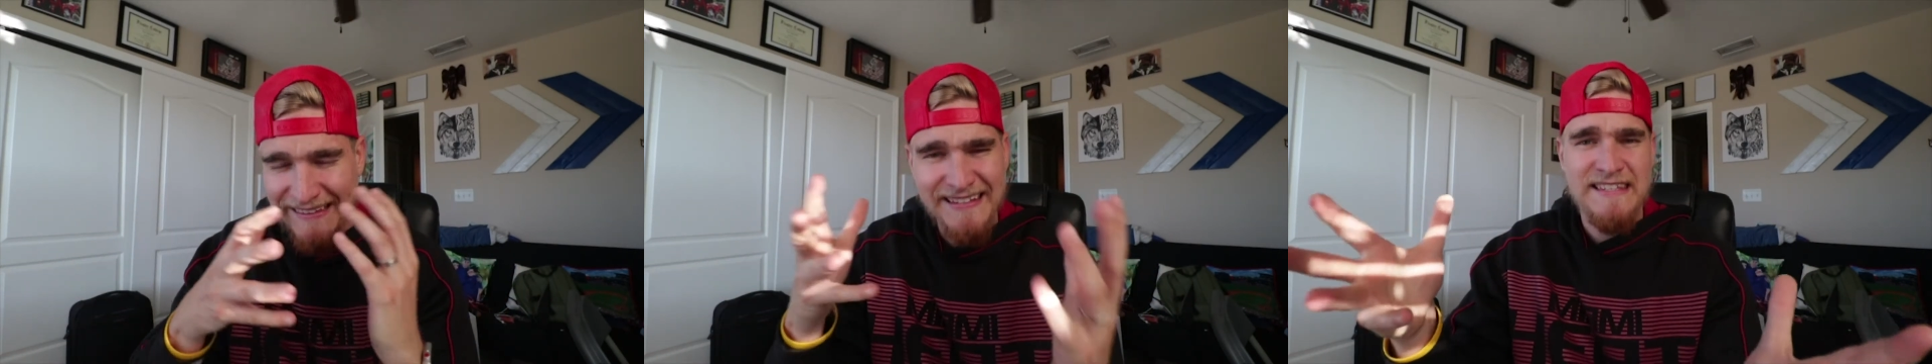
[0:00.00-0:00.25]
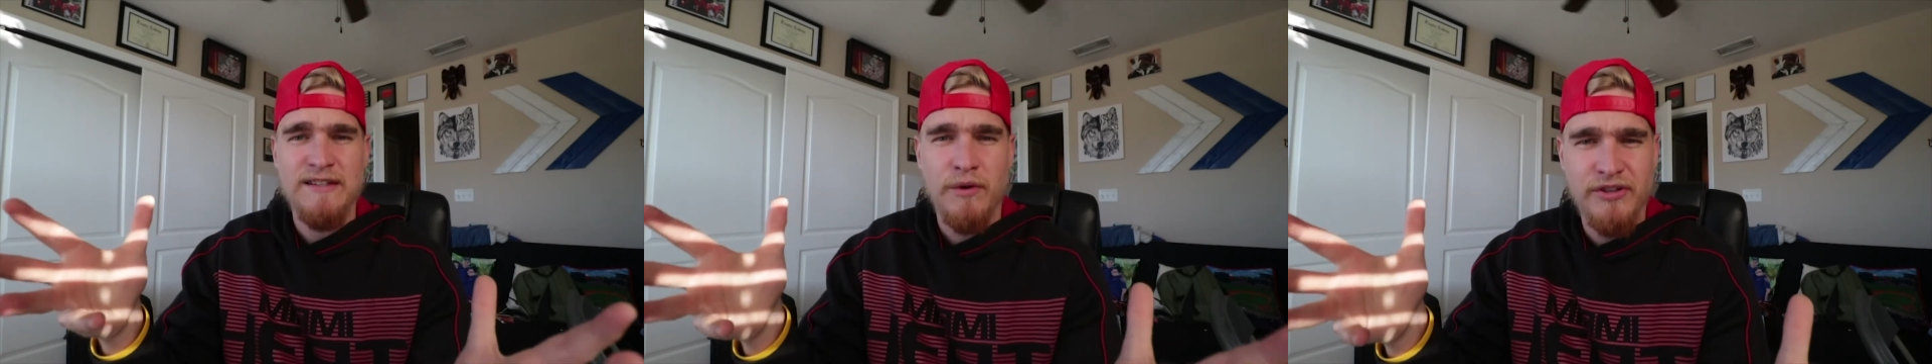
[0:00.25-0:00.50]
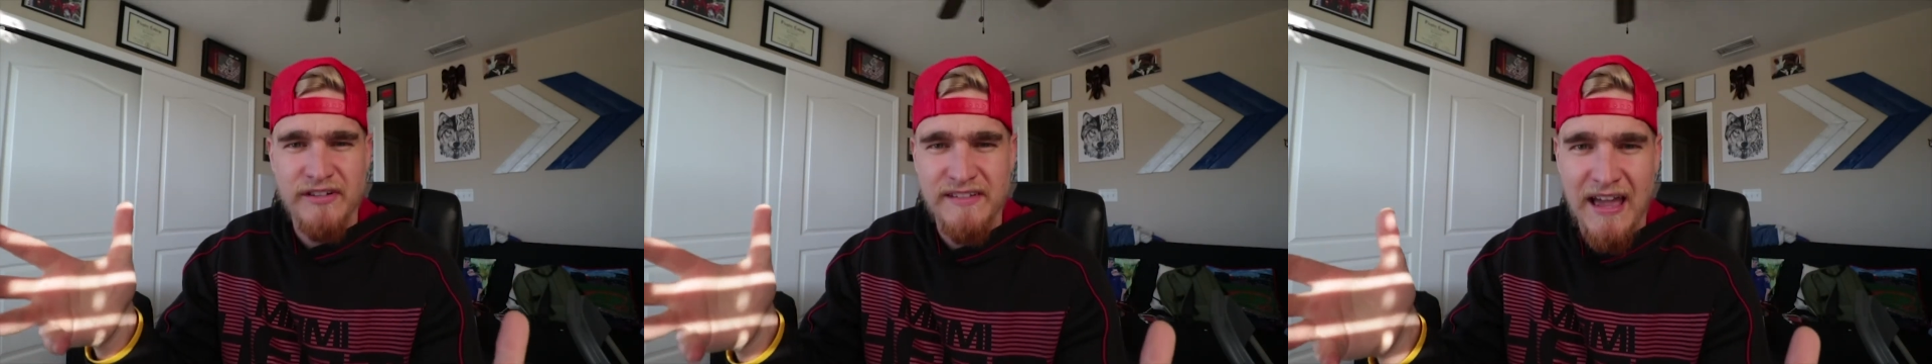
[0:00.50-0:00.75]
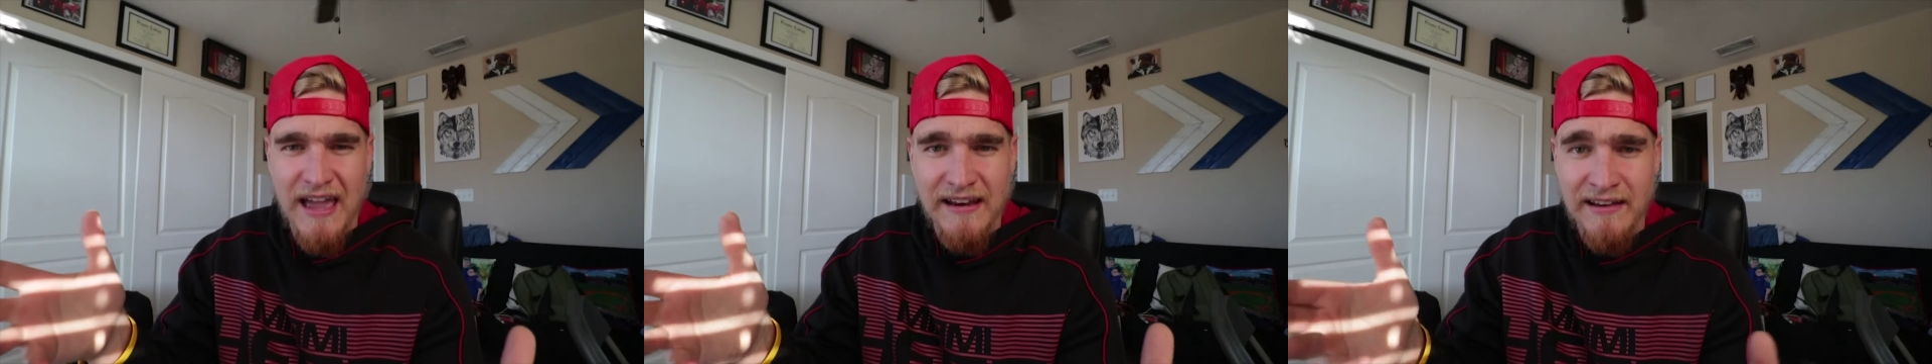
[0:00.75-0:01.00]
listen to what they're
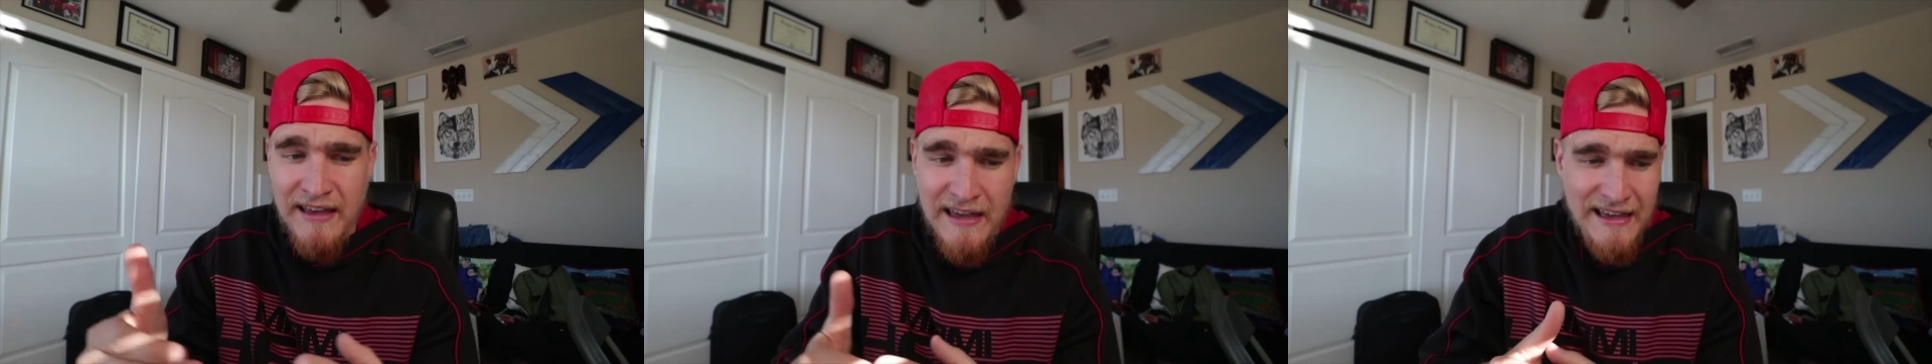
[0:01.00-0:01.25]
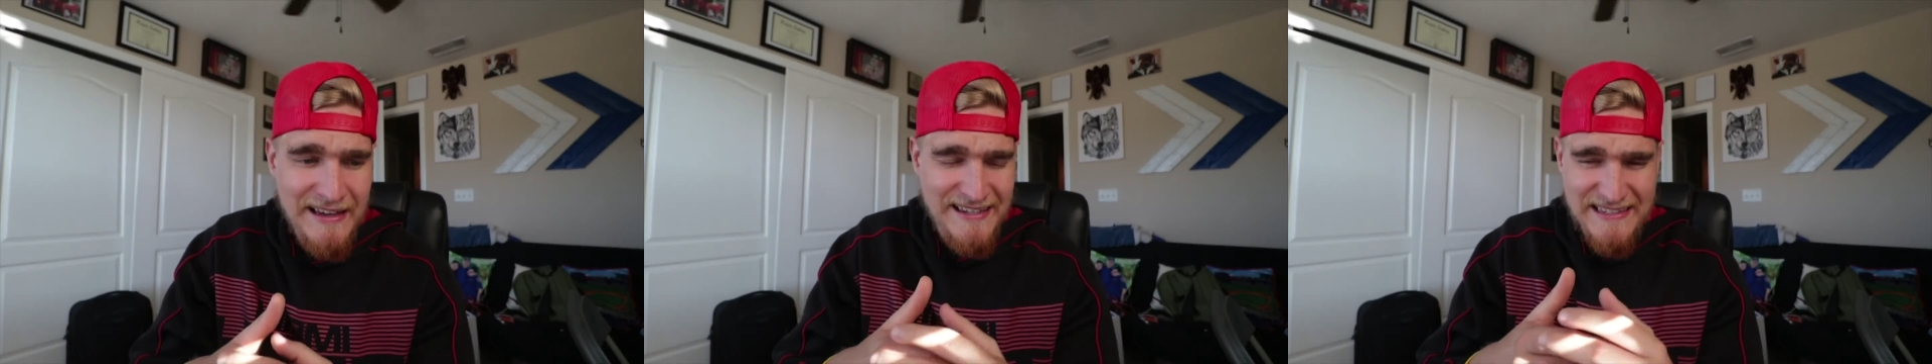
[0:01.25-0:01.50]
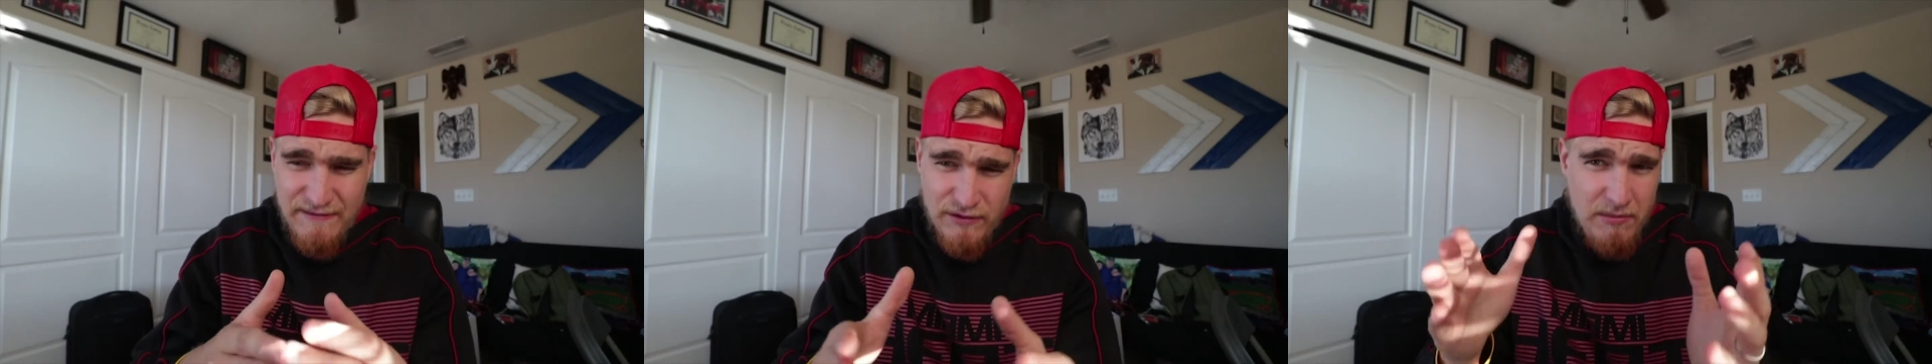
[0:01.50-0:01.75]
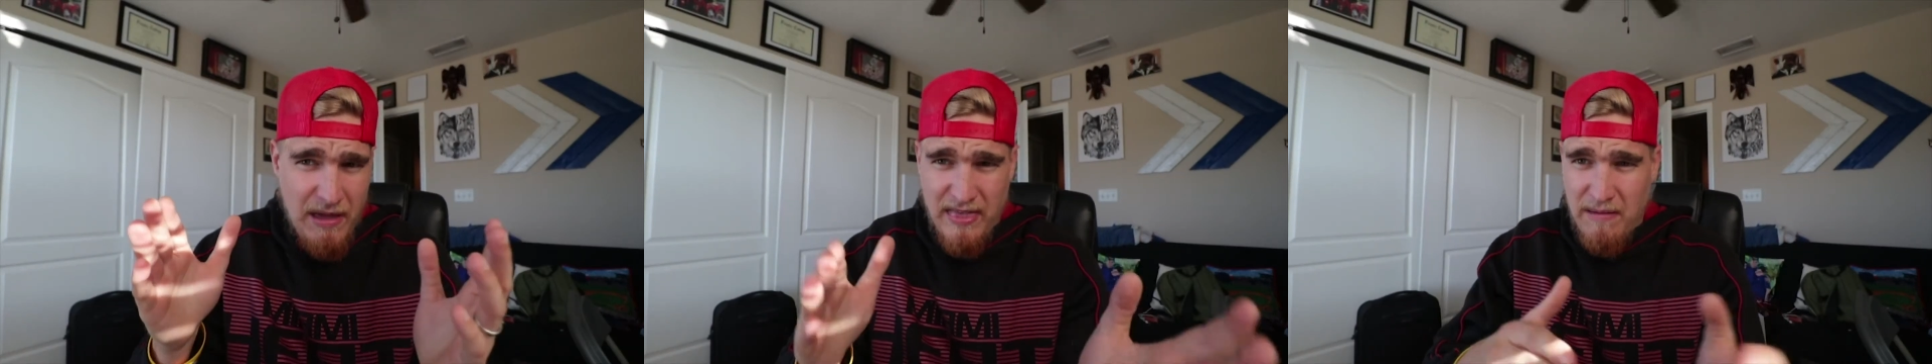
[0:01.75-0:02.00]
saying, because even
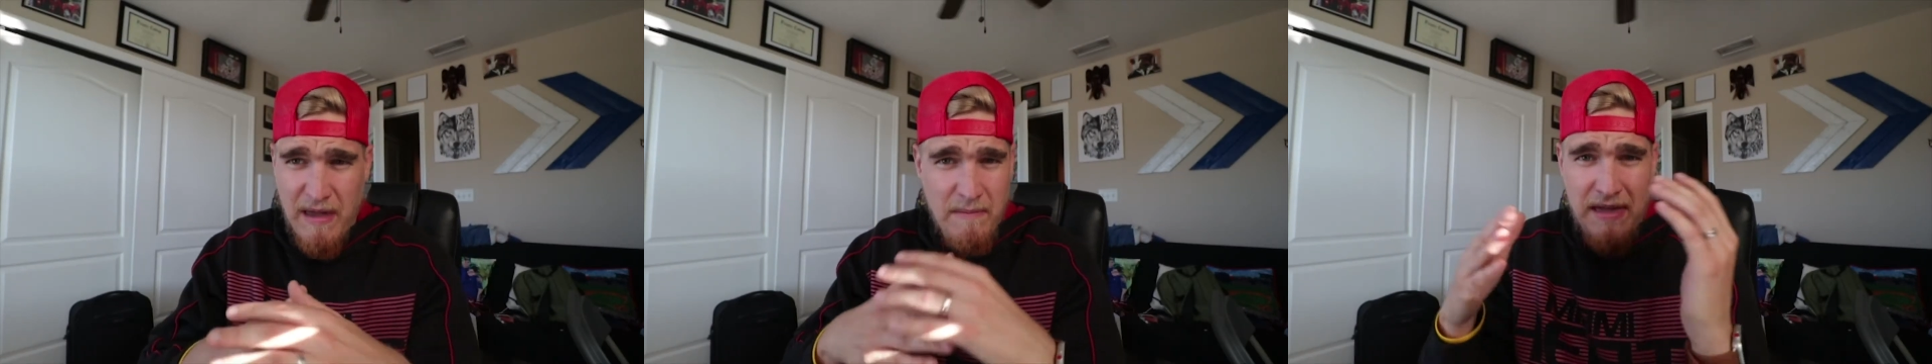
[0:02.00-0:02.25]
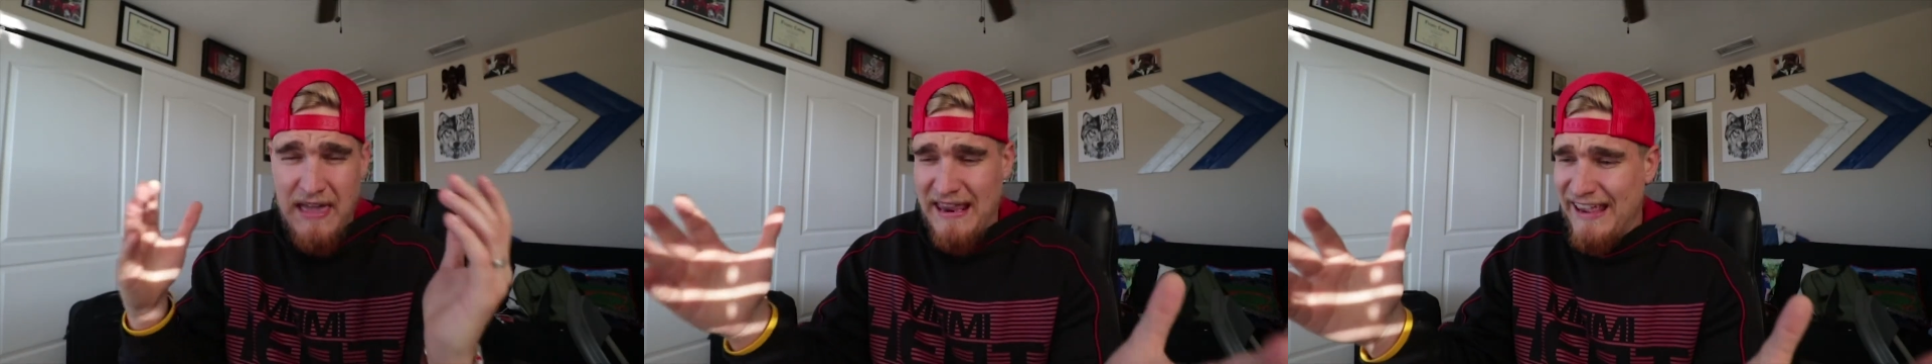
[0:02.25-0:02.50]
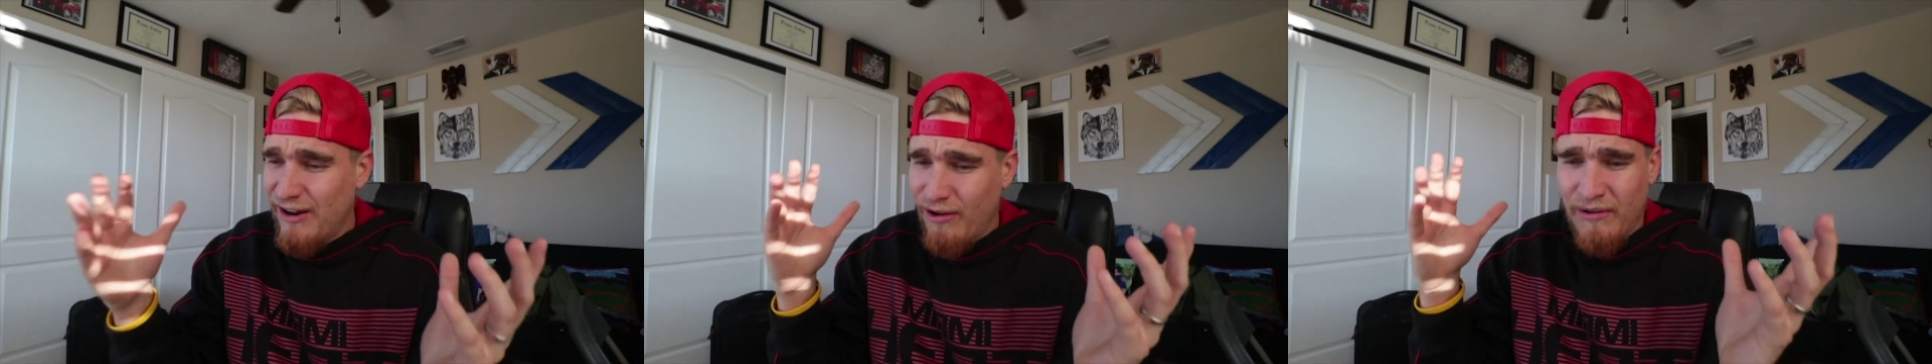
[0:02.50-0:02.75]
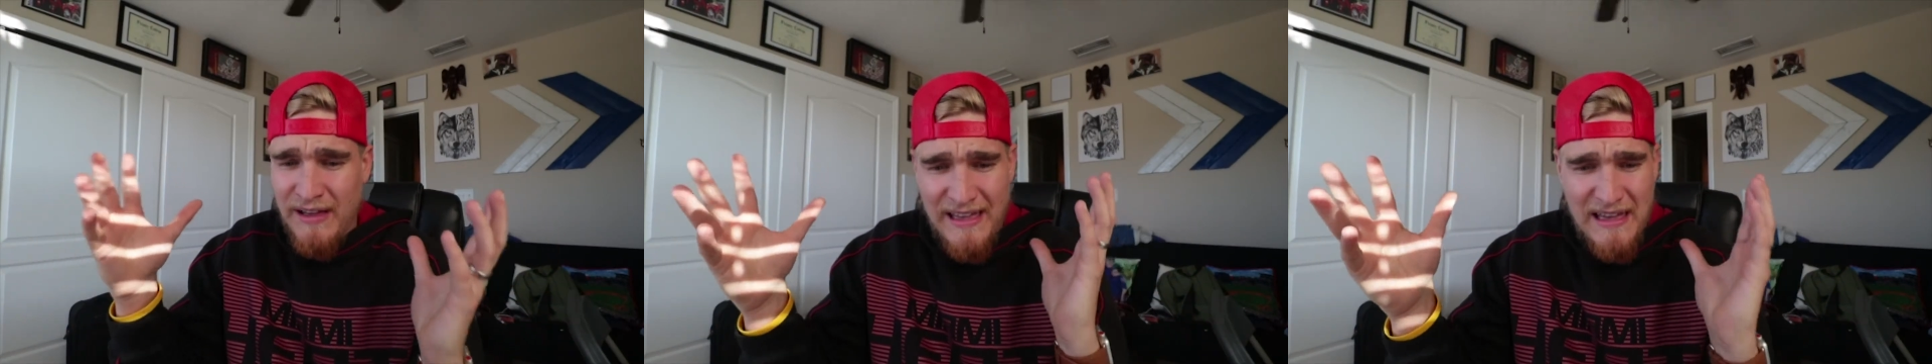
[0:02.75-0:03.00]
they may, they may be, you
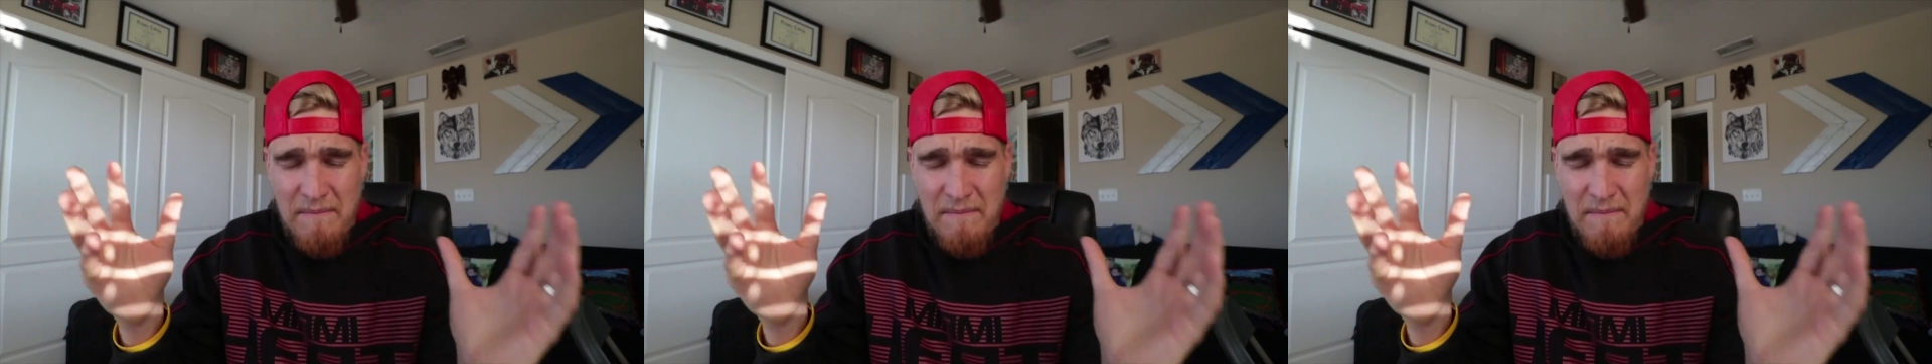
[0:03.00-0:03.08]
know,